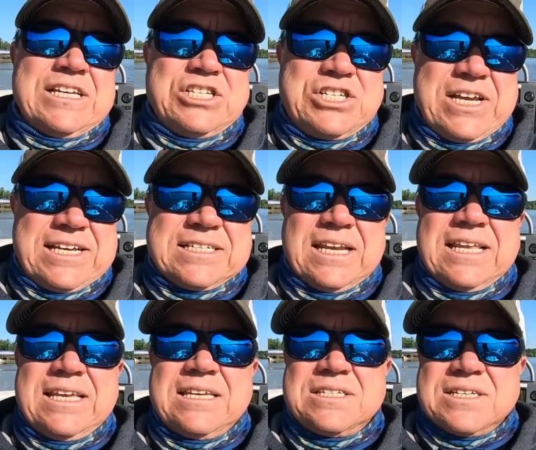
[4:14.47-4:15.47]

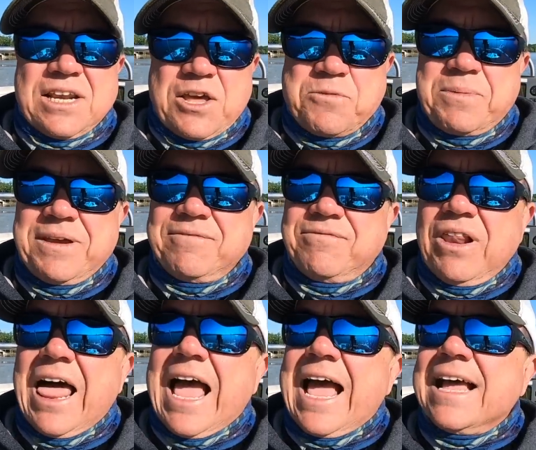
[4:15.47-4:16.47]
gently sloping
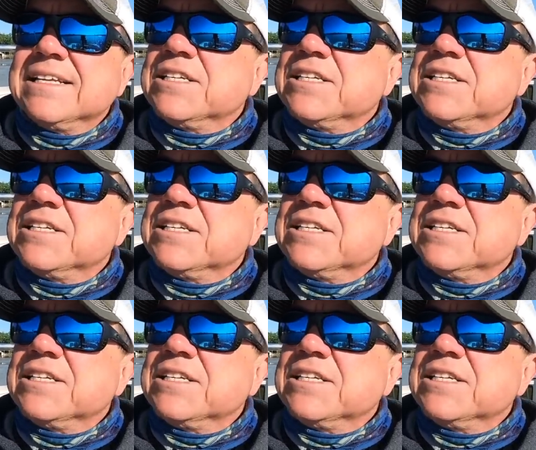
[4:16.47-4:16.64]
flat,